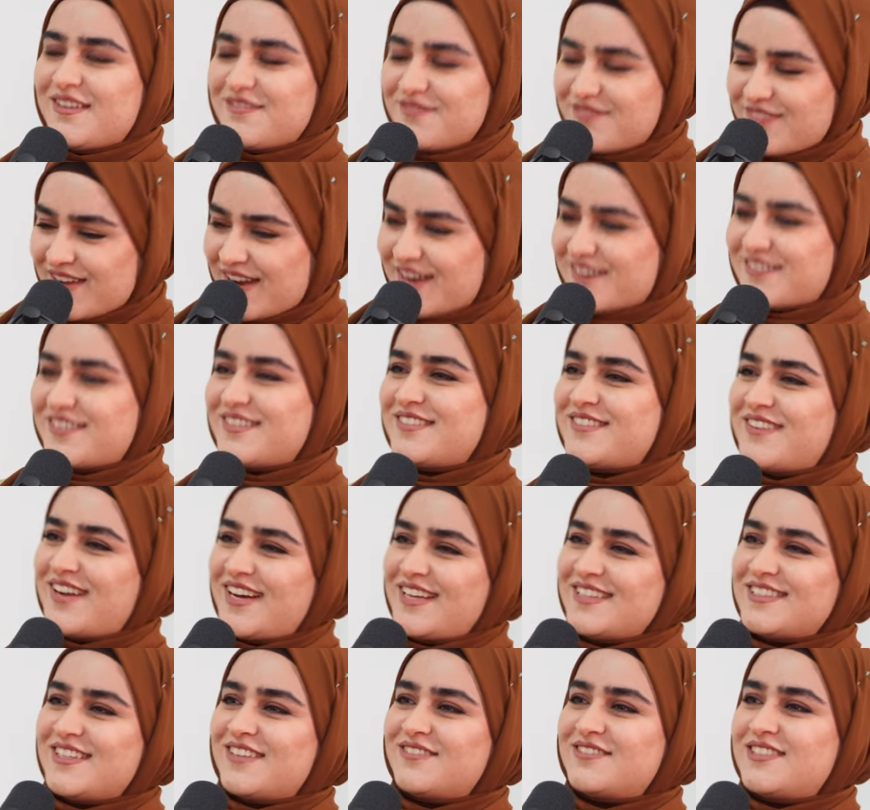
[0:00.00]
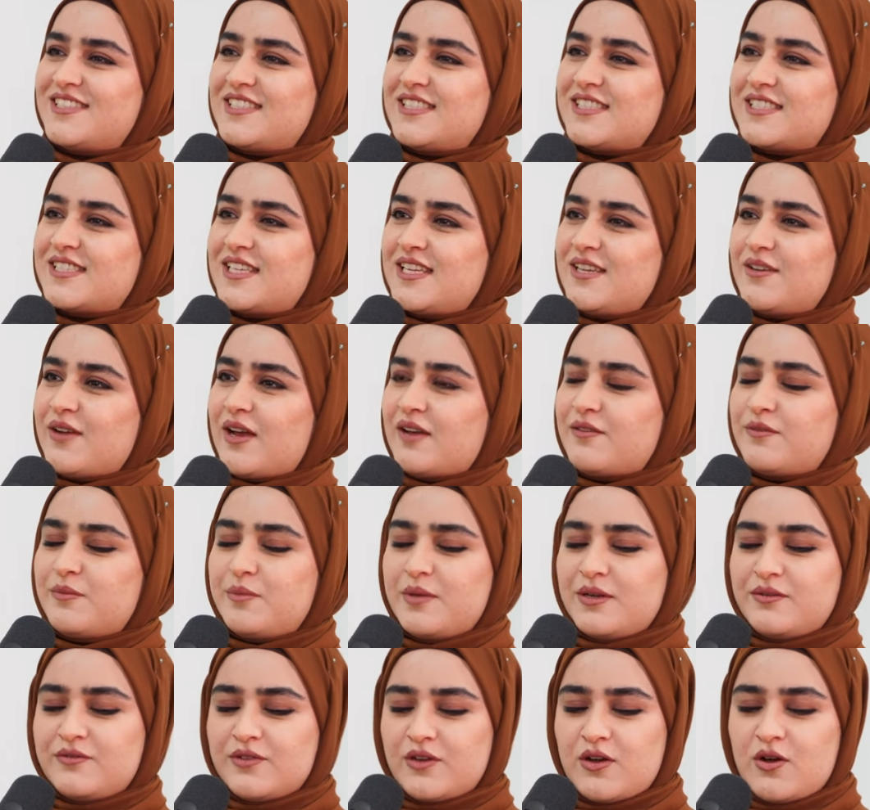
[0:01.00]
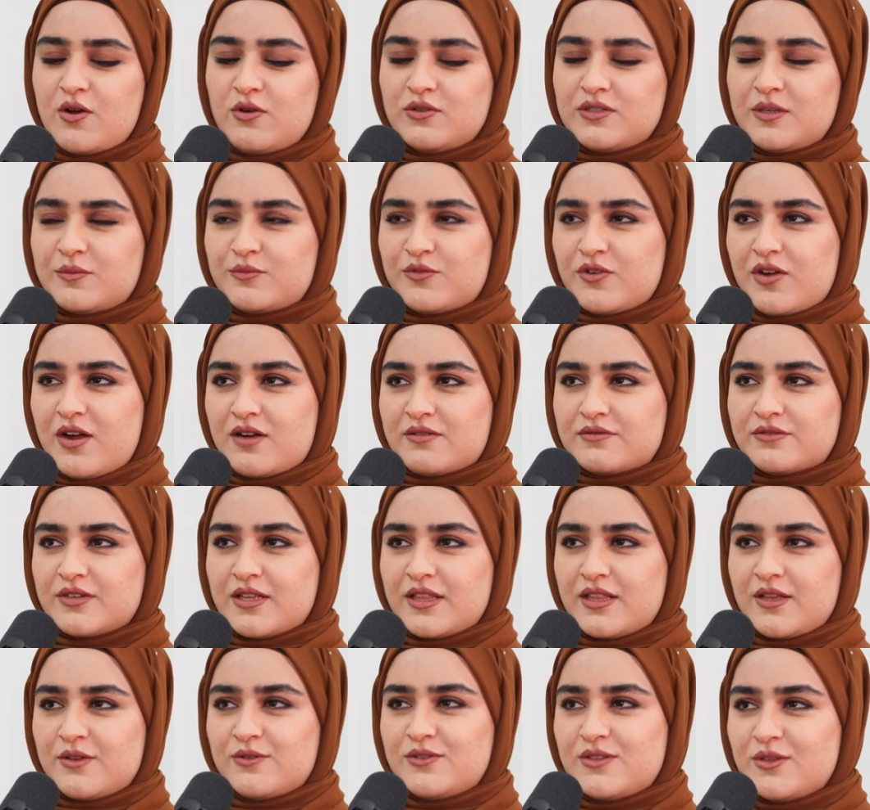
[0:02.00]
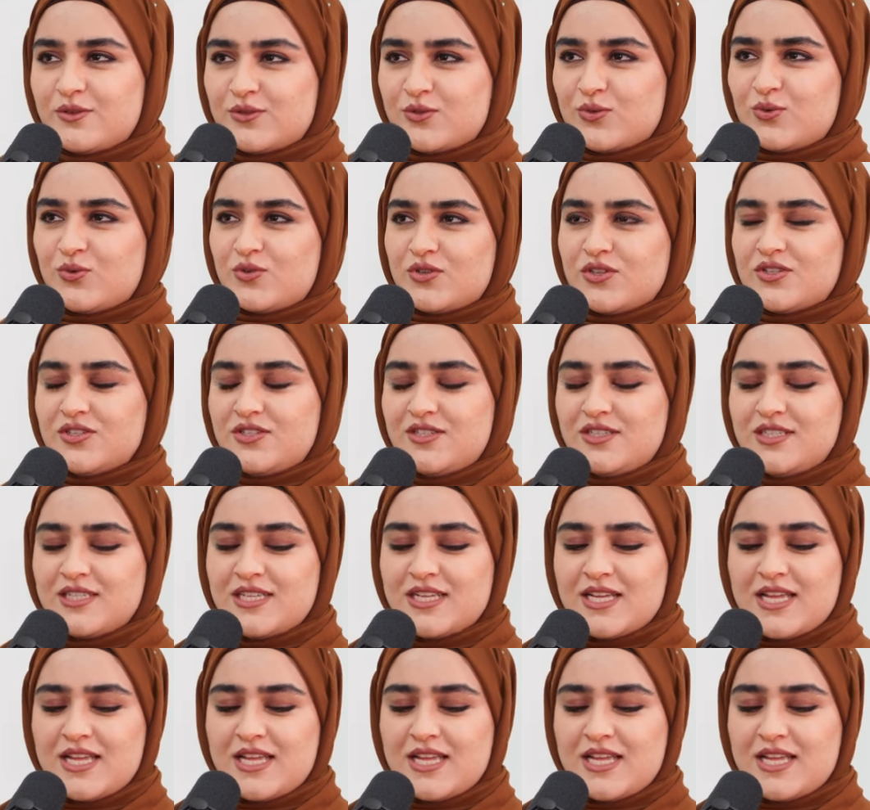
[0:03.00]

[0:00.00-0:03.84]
I'm very well. Lovely to see you. I have a bit of a cold. I'm recovering though, so it's all good.